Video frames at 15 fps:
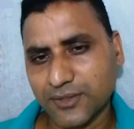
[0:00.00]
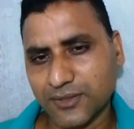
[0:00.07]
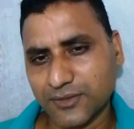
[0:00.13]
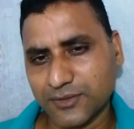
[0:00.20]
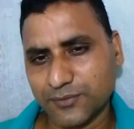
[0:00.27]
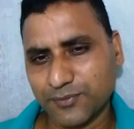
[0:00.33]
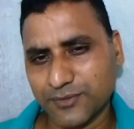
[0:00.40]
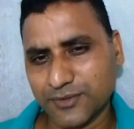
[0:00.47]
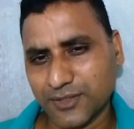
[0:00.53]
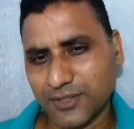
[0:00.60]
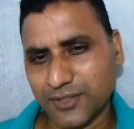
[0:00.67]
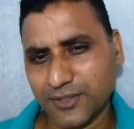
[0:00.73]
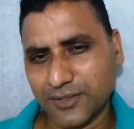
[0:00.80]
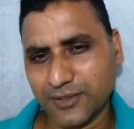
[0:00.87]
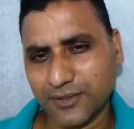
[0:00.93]

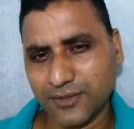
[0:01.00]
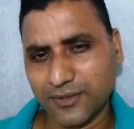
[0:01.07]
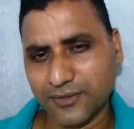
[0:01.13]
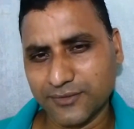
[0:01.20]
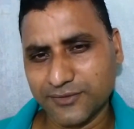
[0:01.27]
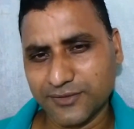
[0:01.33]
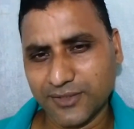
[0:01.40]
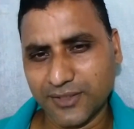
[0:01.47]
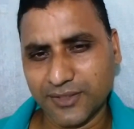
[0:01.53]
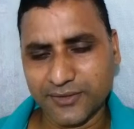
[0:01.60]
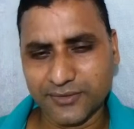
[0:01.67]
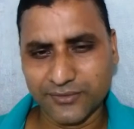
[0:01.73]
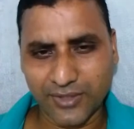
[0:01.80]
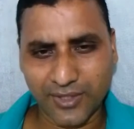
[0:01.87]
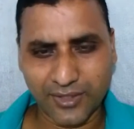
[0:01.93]
especially in the GI
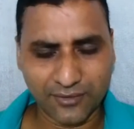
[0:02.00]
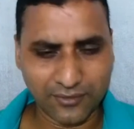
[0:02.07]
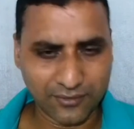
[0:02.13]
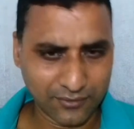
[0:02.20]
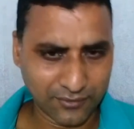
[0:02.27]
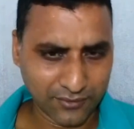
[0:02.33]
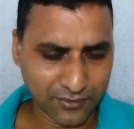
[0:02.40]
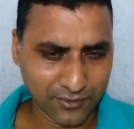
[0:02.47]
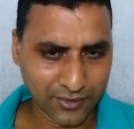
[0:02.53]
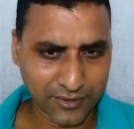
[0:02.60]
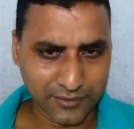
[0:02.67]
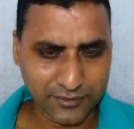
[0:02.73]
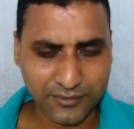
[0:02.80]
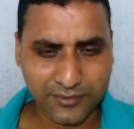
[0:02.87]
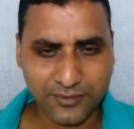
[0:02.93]
tract or known as
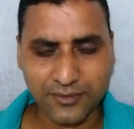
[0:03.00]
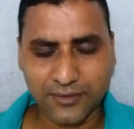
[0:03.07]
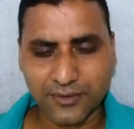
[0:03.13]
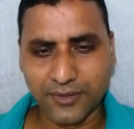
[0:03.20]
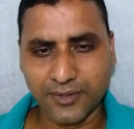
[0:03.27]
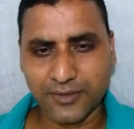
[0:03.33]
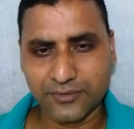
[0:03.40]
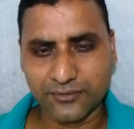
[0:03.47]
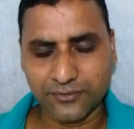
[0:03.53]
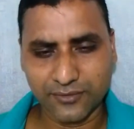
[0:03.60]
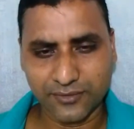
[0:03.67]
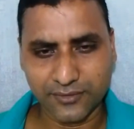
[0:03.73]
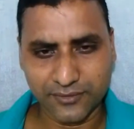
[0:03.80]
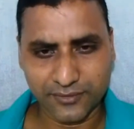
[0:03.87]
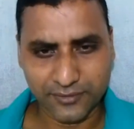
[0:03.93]

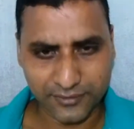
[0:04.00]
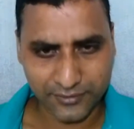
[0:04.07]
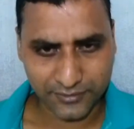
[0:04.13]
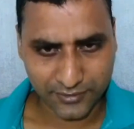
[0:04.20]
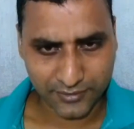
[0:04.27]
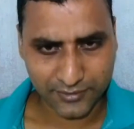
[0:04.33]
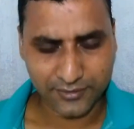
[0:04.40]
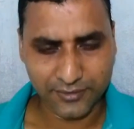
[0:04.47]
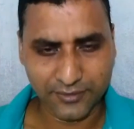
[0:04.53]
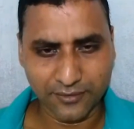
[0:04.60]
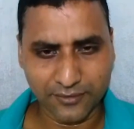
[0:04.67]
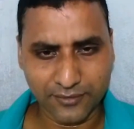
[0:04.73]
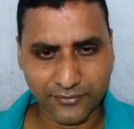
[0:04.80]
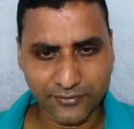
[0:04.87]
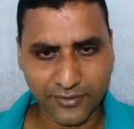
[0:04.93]

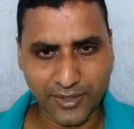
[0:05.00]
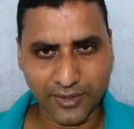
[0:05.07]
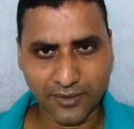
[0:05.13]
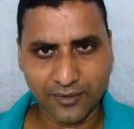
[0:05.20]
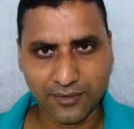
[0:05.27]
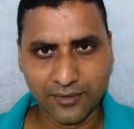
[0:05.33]
gastrointestinal tract.